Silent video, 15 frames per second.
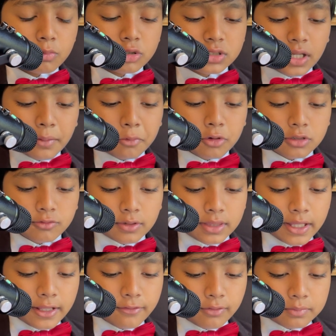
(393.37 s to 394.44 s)
Wajib was
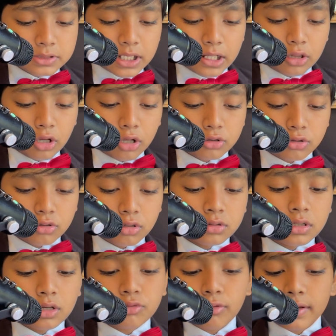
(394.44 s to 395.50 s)
released from jail on
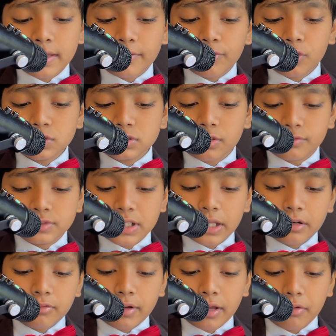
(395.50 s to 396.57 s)
the 21st of
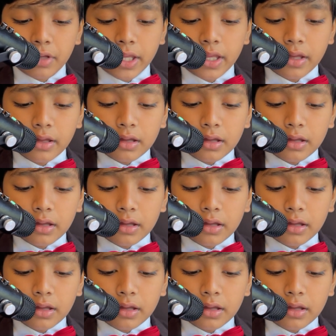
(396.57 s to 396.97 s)
January.